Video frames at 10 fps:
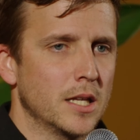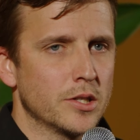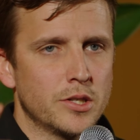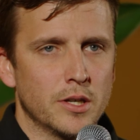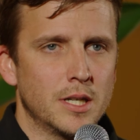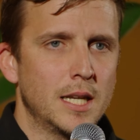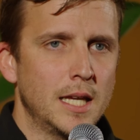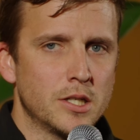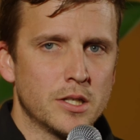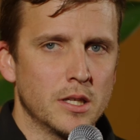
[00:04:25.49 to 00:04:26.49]
in a certain
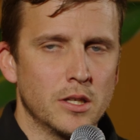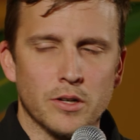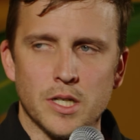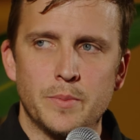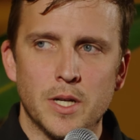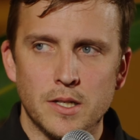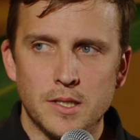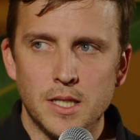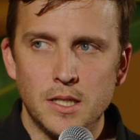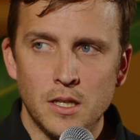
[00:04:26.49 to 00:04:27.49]
niche that you're
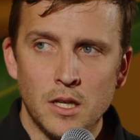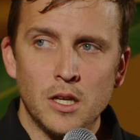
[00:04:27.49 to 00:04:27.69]
experienced in,